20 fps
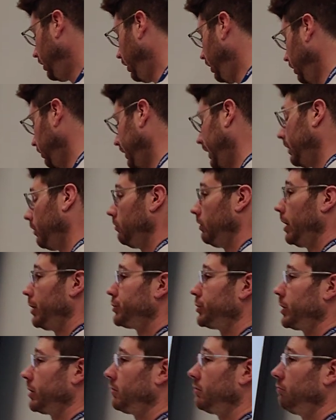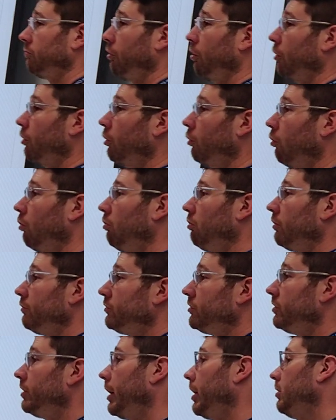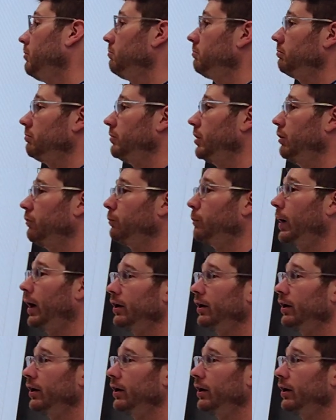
ladder logic. The goal of today, if